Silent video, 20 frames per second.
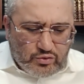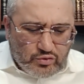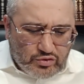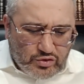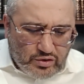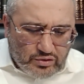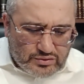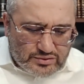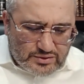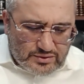Who
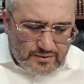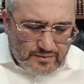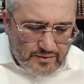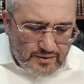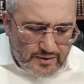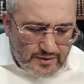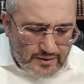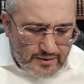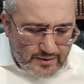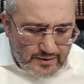knows?
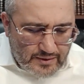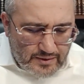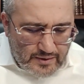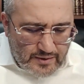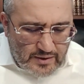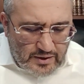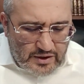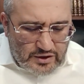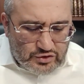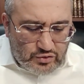
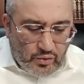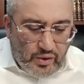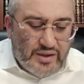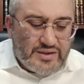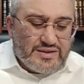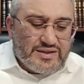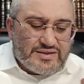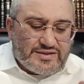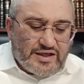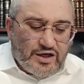So what
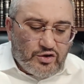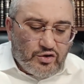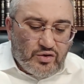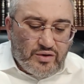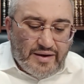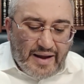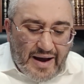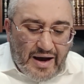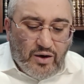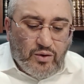does he tell you
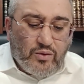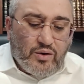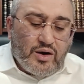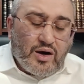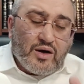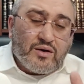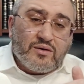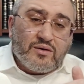now?